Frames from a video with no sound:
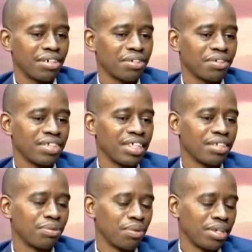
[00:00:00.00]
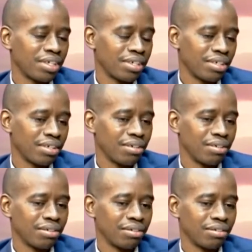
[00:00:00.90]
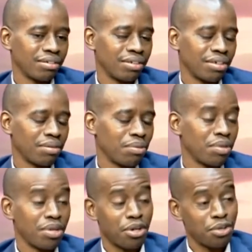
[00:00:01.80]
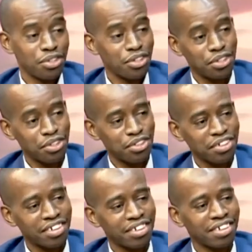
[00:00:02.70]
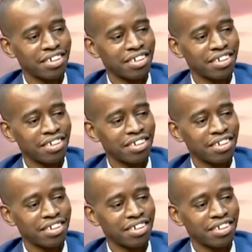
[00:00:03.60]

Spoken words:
It also sits with, you know, with our constitution,